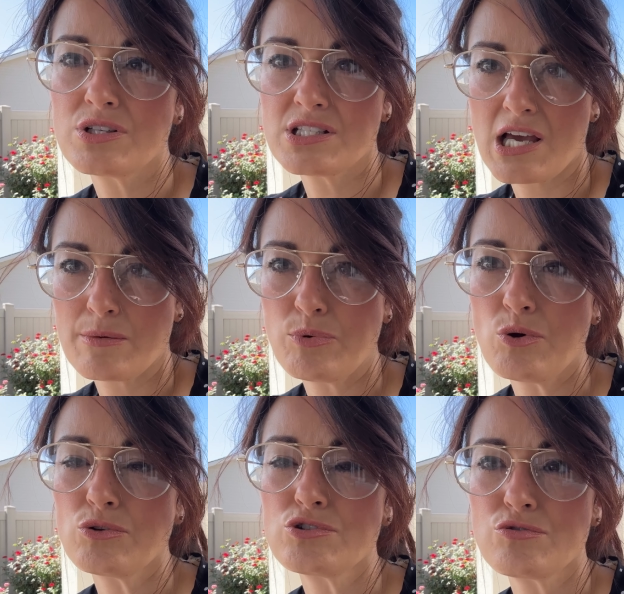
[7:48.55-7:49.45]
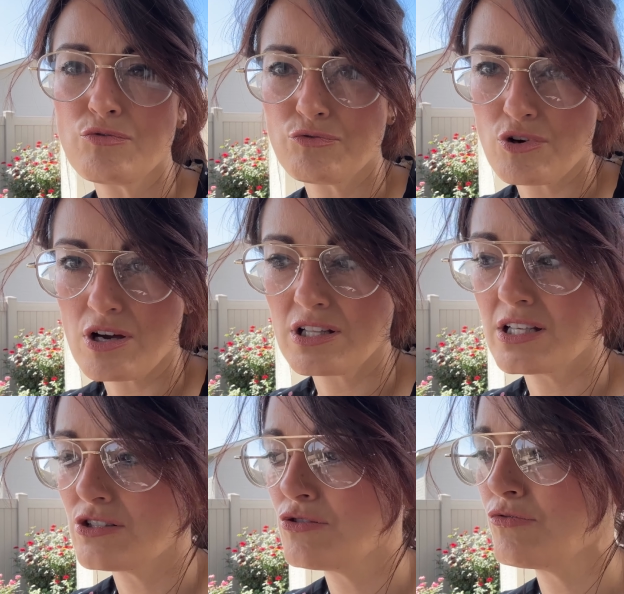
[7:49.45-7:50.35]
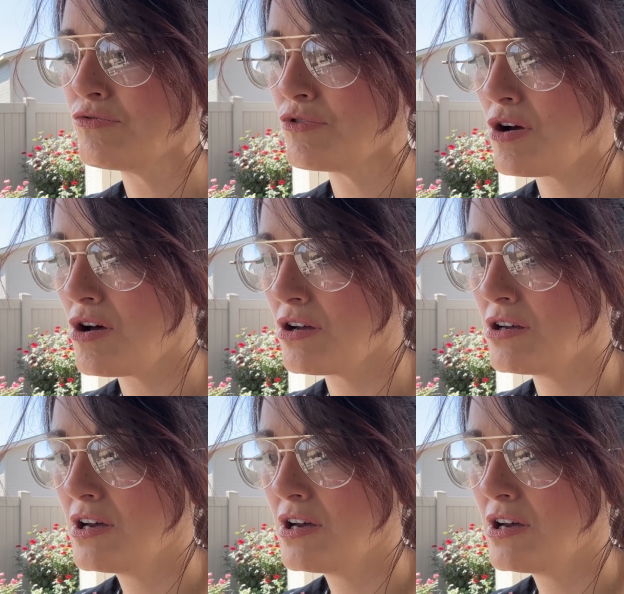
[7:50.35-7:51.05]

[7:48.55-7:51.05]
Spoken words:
tadpole to froglet to frog,